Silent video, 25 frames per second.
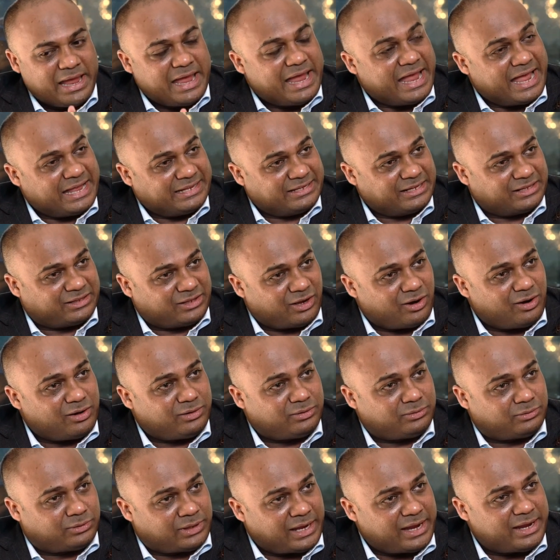And the
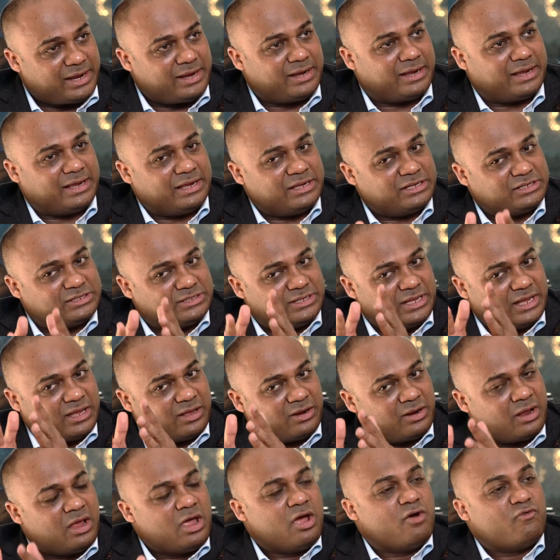third thing is their
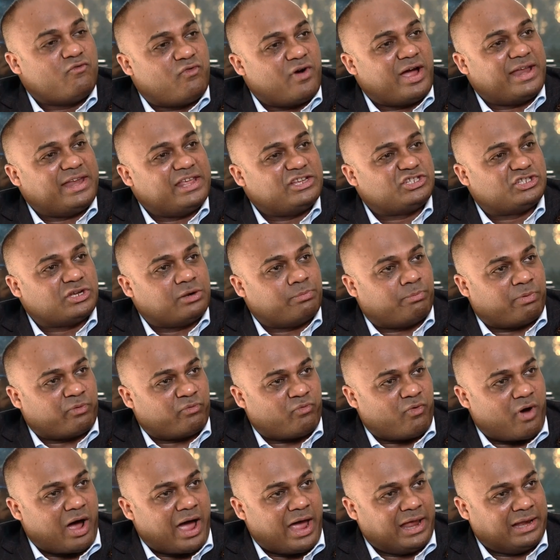financial
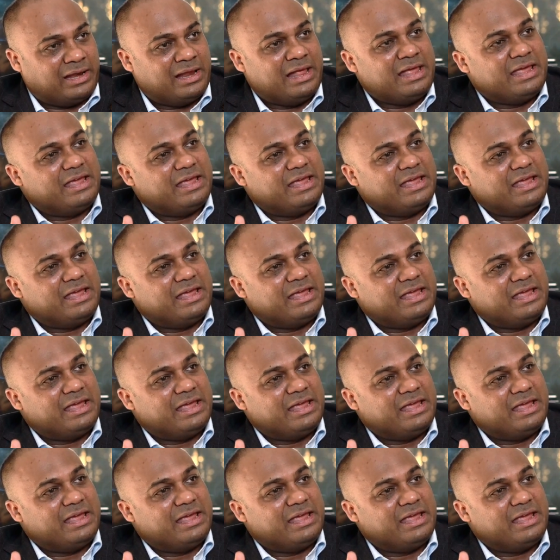profile.